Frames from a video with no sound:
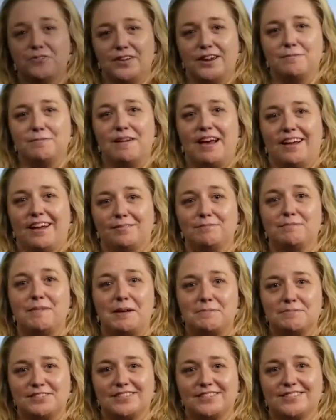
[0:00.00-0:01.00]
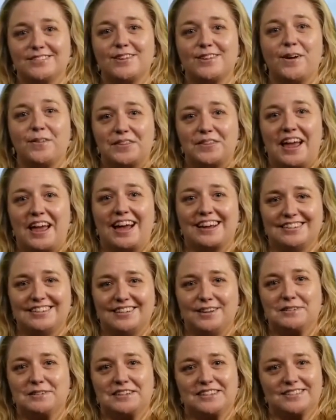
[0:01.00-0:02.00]
female members on the
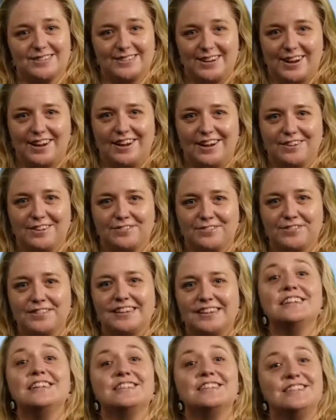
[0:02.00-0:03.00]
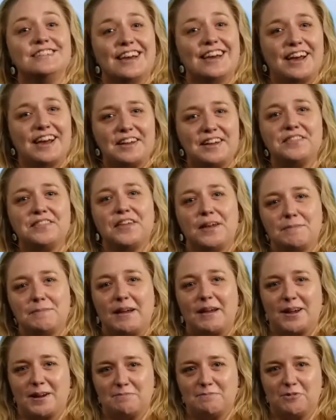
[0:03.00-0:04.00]
academic staff. Today, they
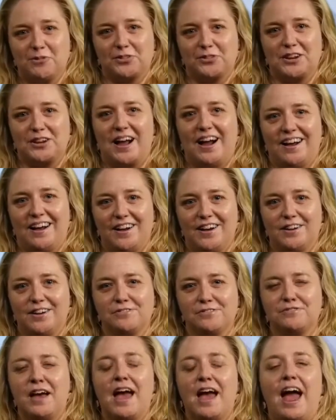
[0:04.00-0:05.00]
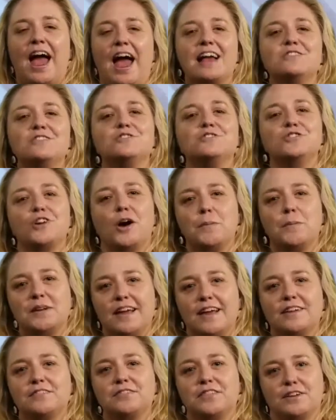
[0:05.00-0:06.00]
make up more than half and
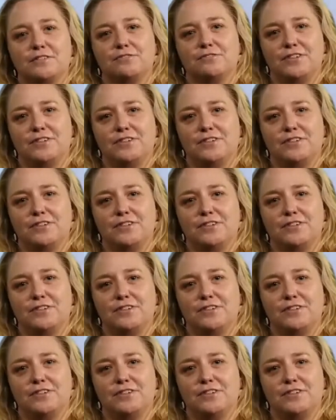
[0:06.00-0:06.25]
dominate their